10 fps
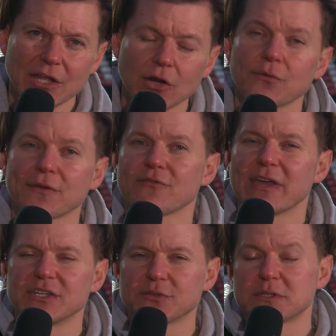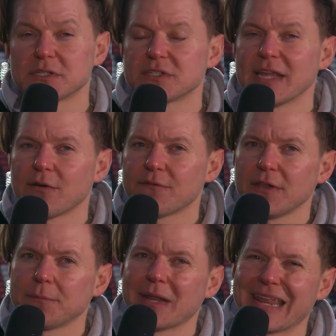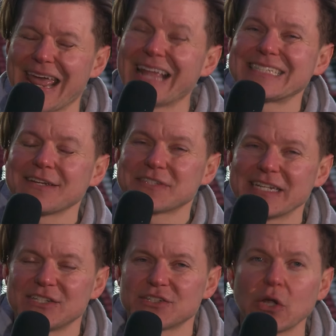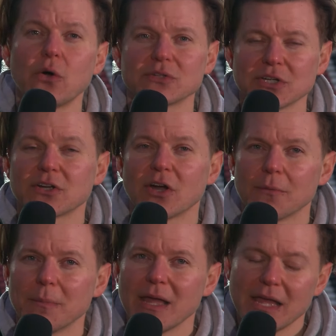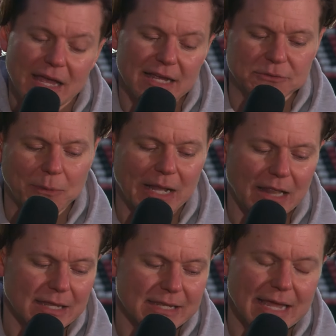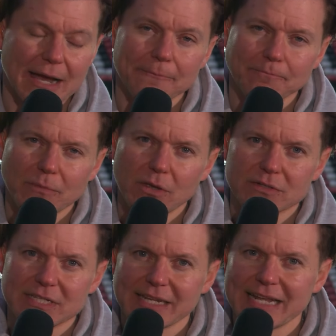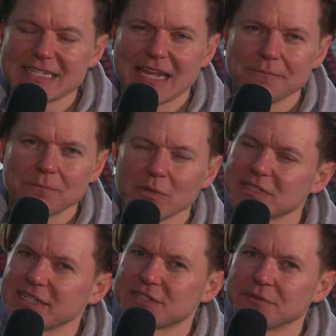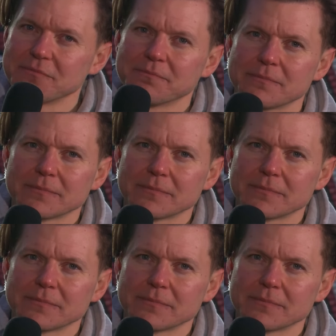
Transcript: clothing range, which is now available at safcstore.com as well now. Until next time, we'll see you soon.